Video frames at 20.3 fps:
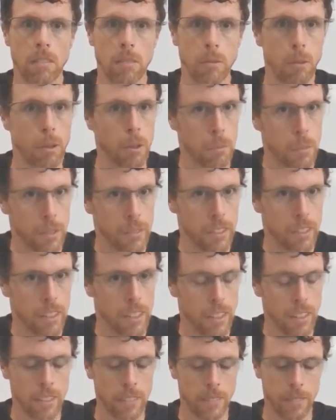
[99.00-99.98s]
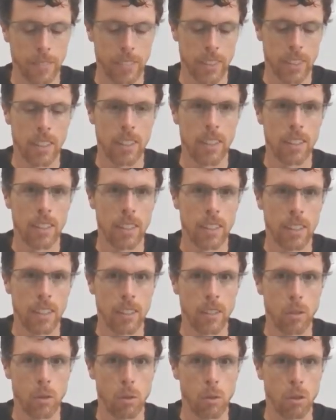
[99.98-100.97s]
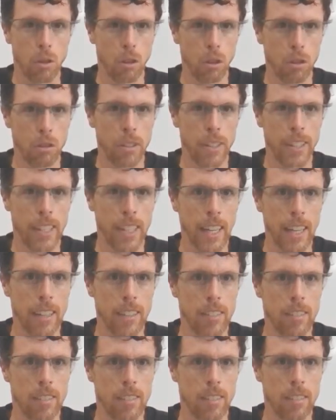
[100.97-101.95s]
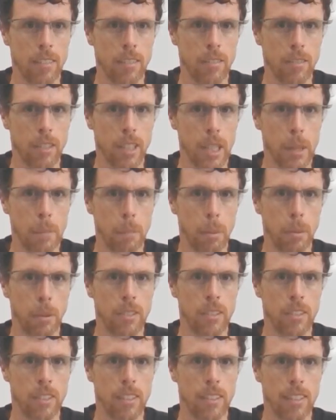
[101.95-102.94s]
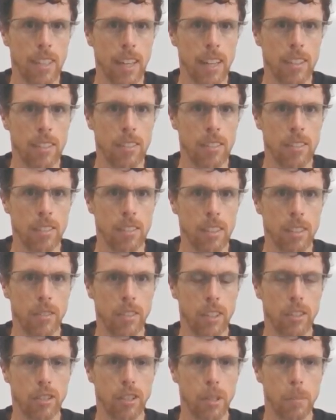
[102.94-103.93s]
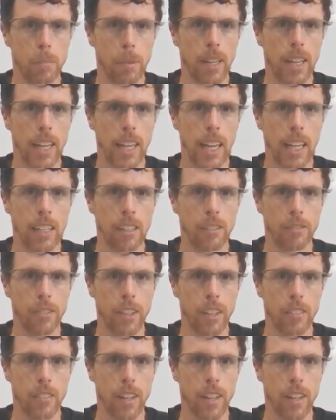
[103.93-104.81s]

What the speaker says: wouldn't be very good. Or chlorine gas, really poisonous gas. If I took a big lungful of